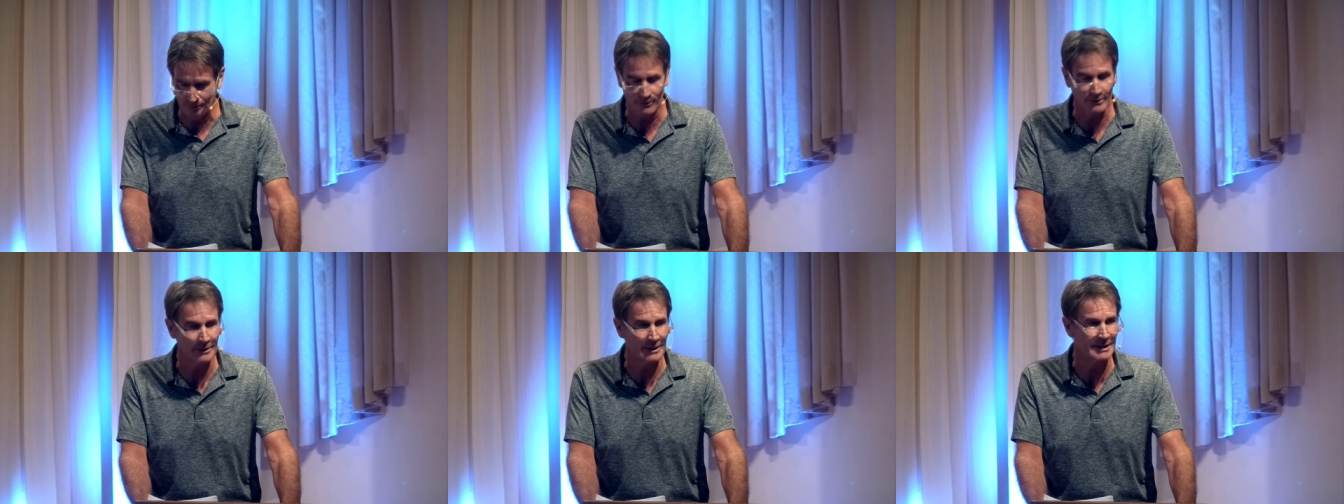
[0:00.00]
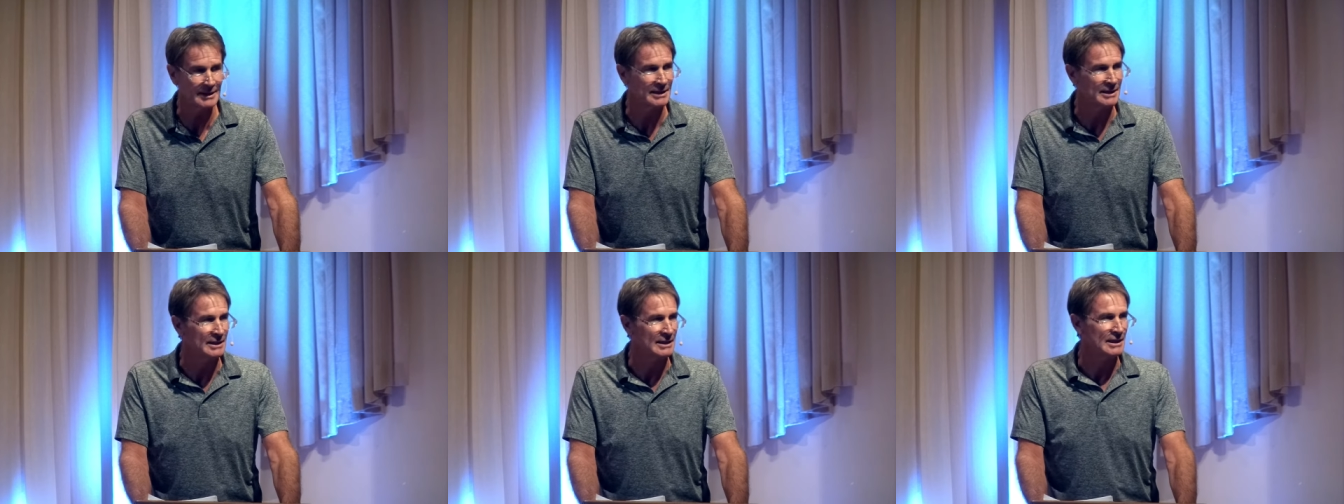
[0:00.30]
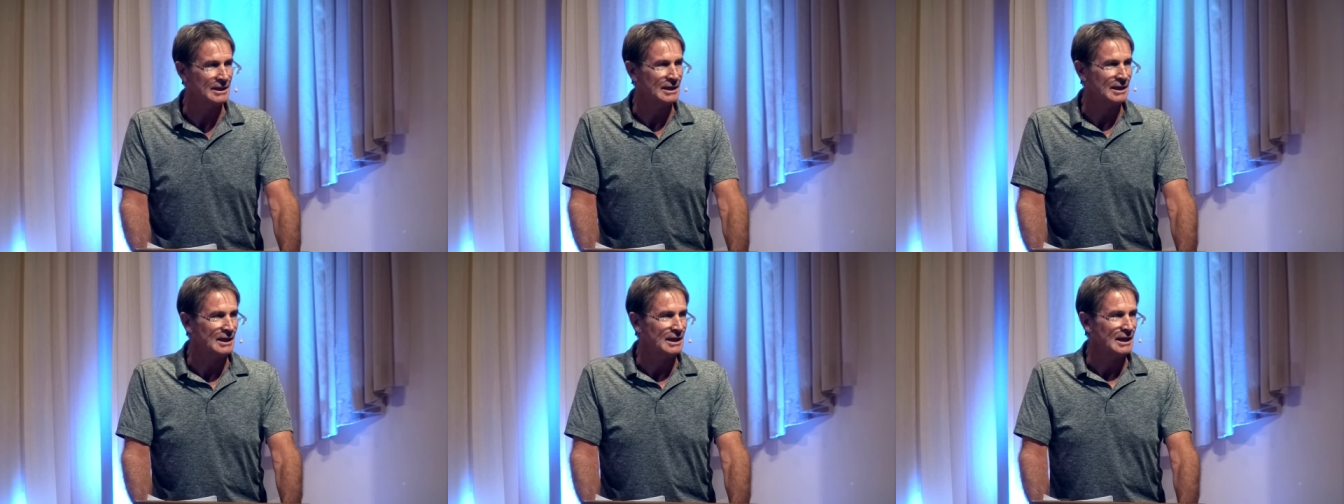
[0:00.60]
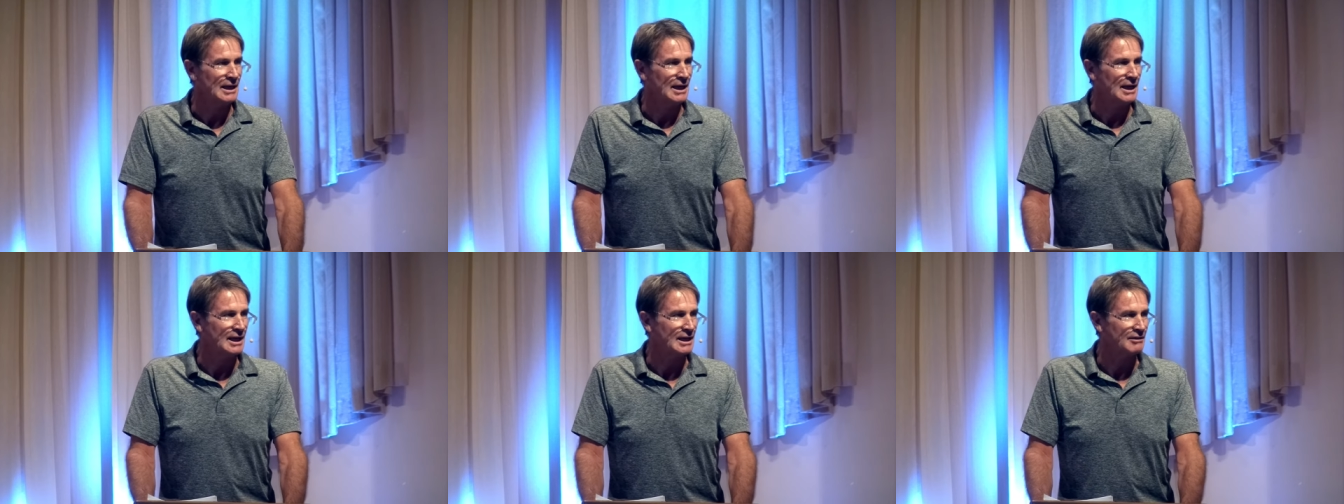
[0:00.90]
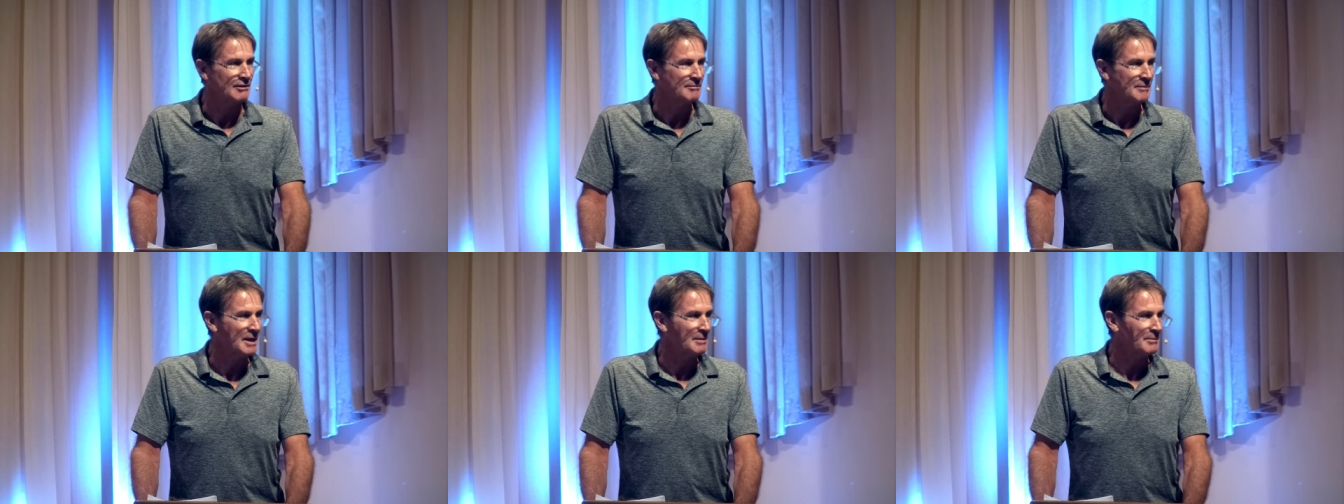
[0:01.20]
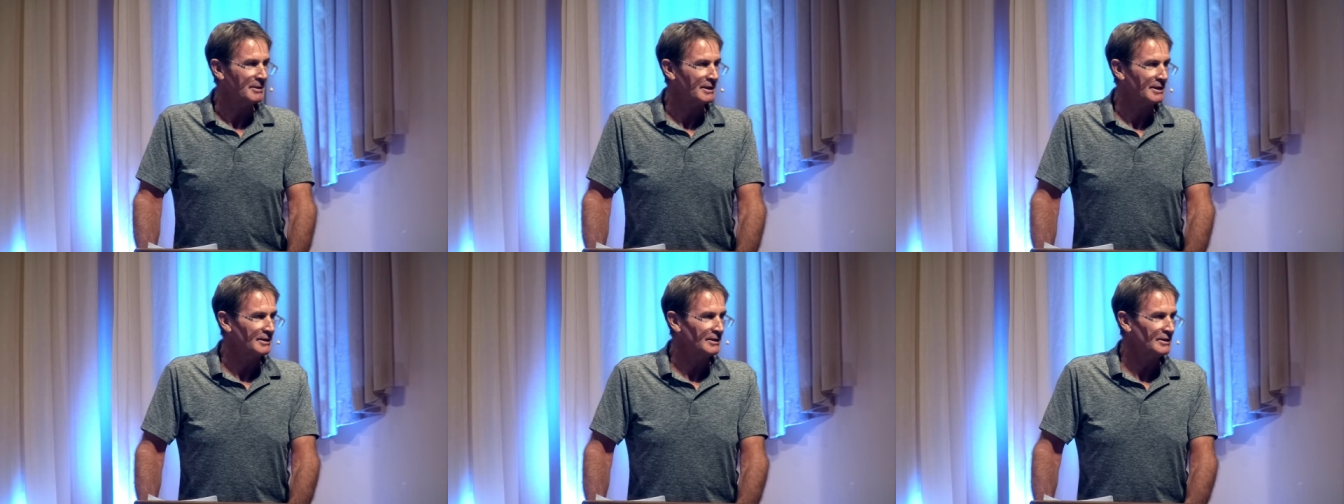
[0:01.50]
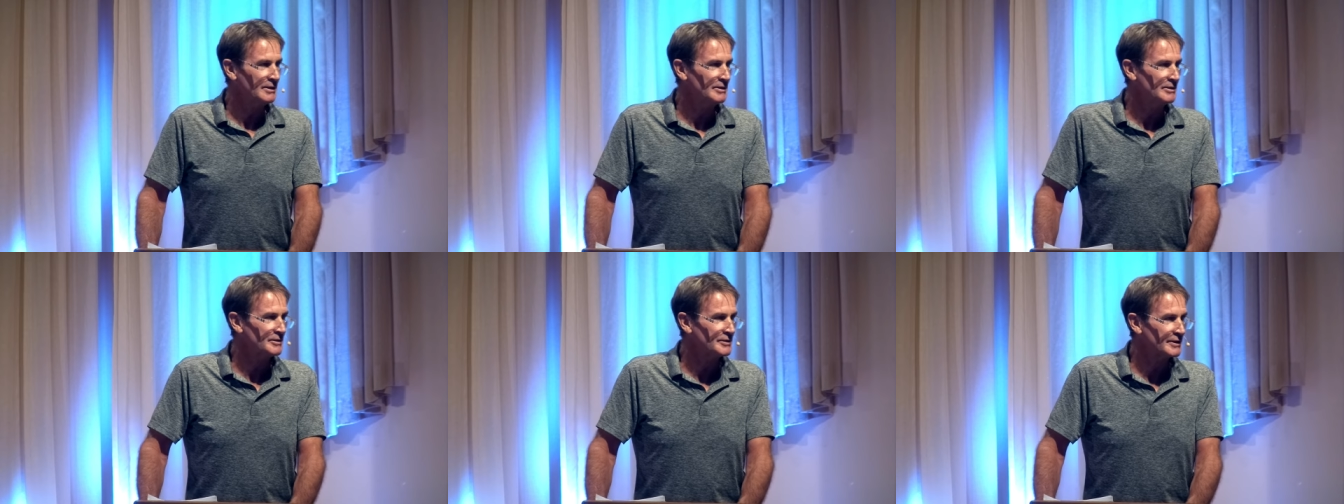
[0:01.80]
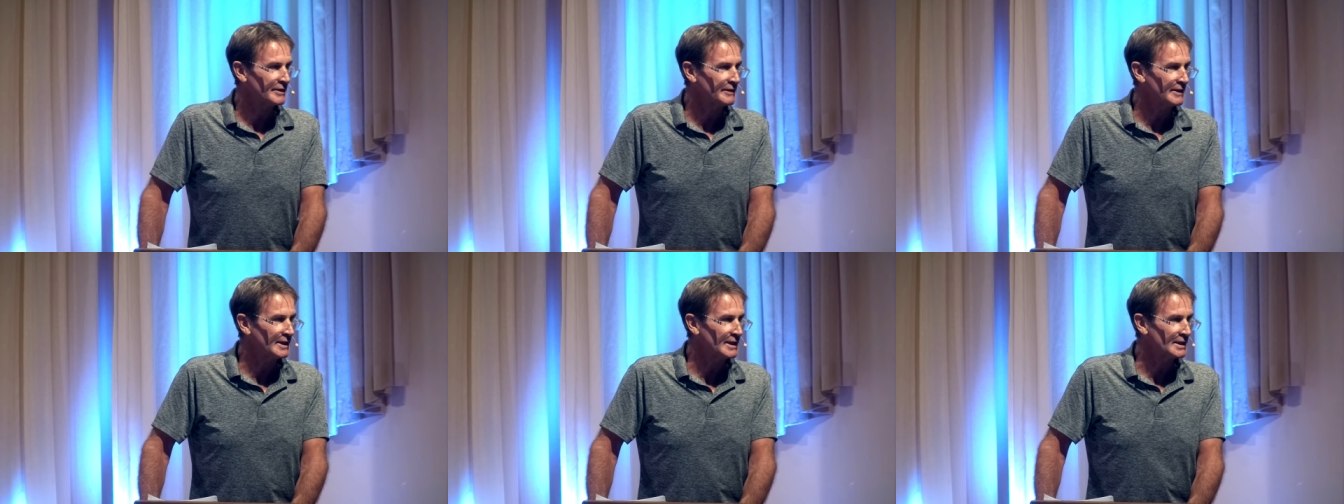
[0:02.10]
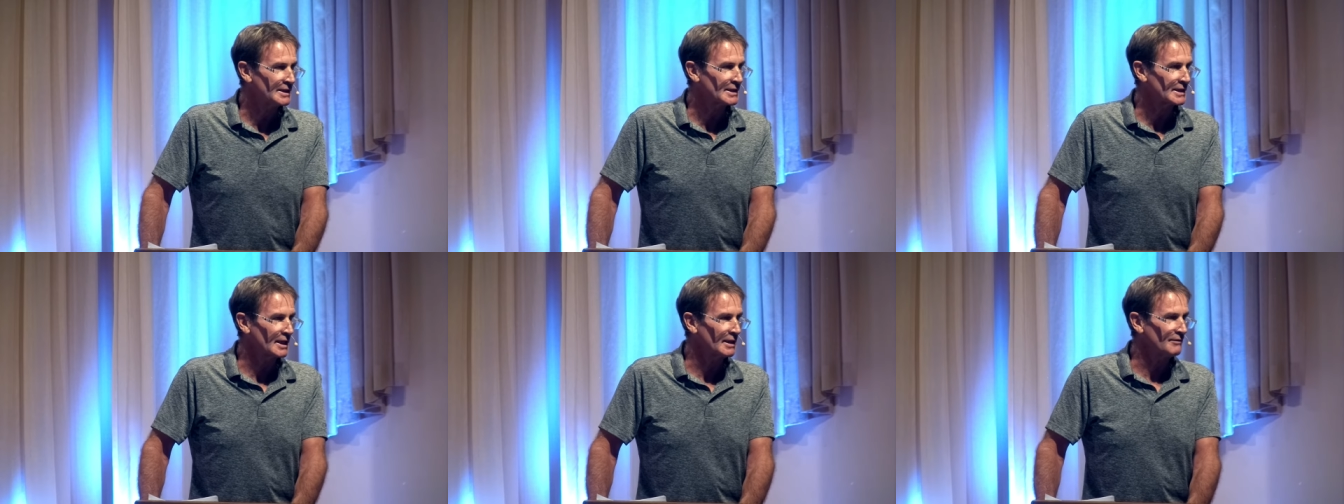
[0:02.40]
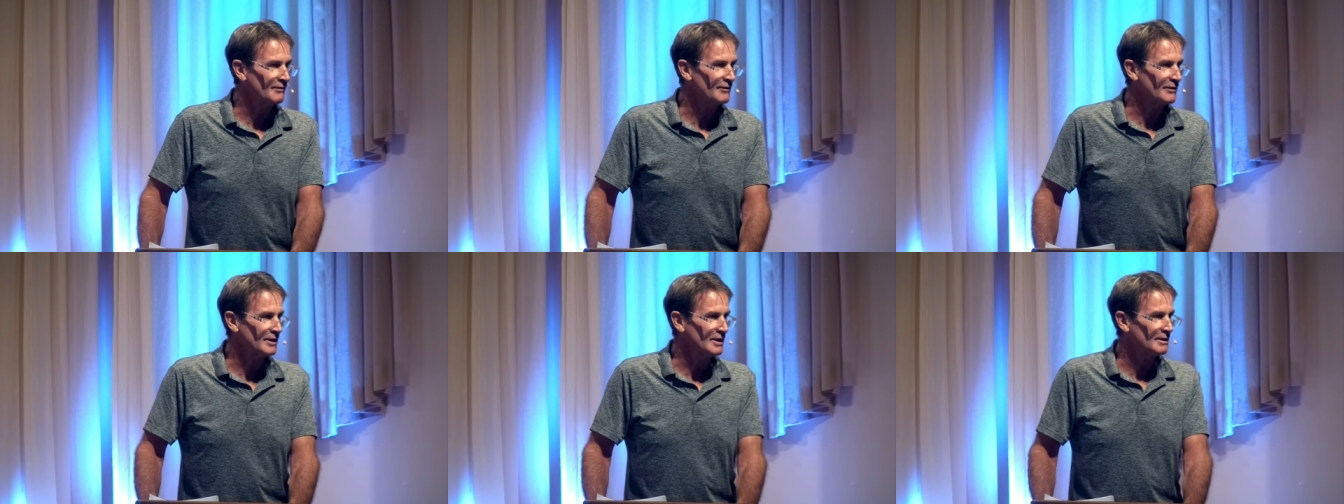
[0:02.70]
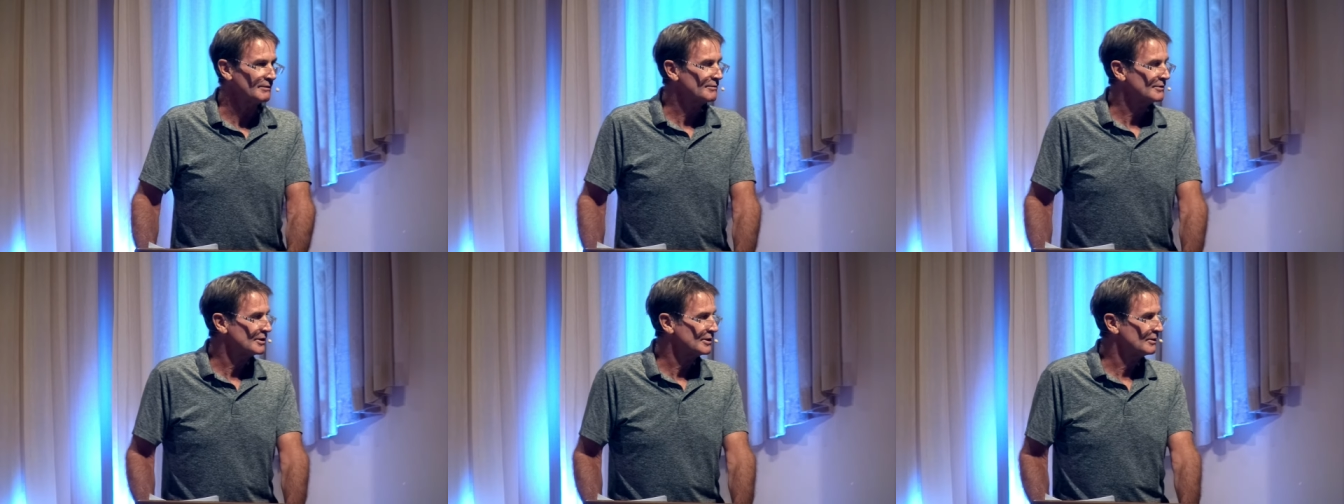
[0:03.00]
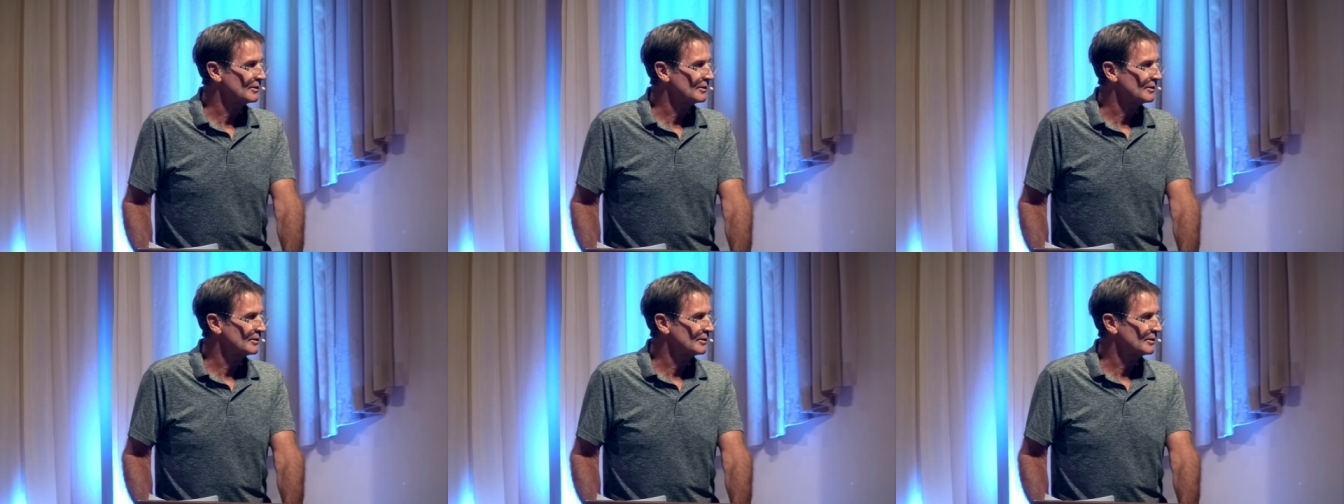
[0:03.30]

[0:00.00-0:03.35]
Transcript: Floyd. And I remember the news of the discovery of